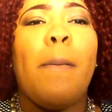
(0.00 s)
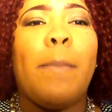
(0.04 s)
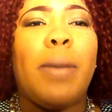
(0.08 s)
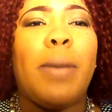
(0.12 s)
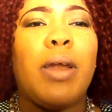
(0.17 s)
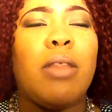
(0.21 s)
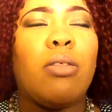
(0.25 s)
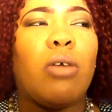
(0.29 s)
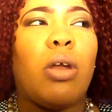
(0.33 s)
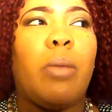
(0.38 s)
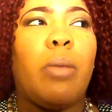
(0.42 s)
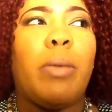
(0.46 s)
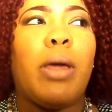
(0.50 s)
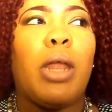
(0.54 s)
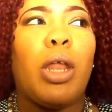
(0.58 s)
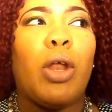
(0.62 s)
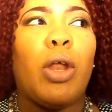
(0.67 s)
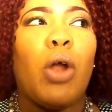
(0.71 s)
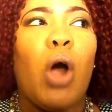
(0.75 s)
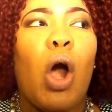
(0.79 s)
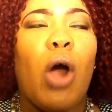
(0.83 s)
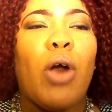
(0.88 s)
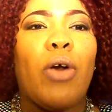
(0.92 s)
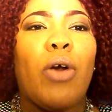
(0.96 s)
but it's going to be a
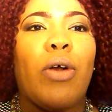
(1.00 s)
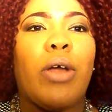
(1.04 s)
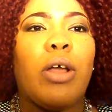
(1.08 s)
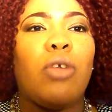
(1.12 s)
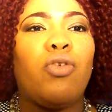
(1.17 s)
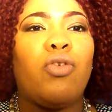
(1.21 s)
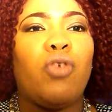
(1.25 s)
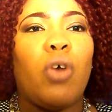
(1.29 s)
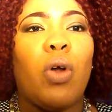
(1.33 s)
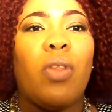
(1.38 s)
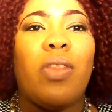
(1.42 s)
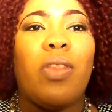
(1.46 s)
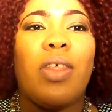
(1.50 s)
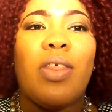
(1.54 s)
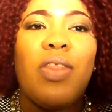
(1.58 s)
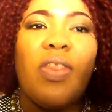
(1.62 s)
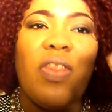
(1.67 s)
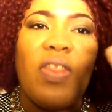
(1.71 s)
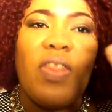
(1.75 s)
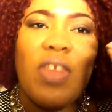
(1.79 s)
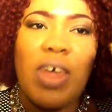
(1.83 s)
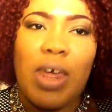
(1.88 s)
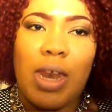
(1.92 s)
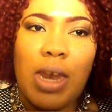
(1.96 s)
little harder to control the
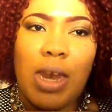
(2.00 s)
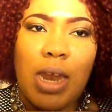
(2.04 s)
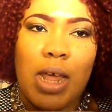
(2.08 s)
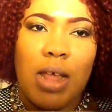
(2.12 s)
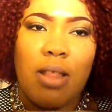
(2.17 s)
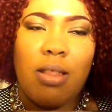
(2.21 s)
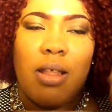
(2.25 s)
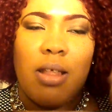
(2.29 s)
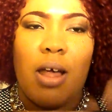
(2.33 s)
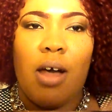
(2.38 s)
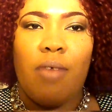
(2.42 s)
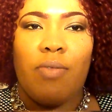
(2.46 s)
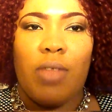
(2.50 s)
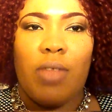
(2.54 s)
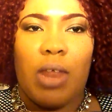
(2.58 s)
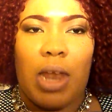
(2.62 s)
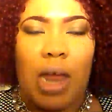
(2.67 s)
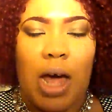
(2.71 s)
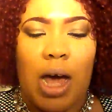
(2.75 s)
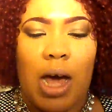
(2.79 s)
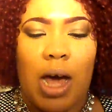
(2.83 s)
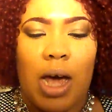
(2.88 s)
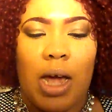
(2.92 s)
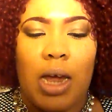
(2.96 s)
thinness of the
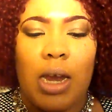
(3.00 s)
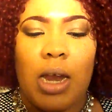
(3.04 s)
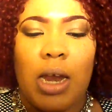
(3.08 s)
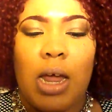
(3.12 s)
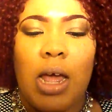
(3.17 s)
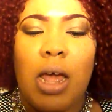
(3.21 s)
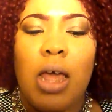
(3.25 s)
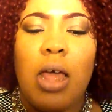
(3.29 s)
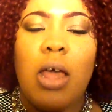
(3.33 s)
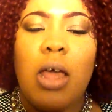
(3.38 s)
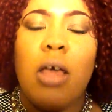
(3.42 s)
line.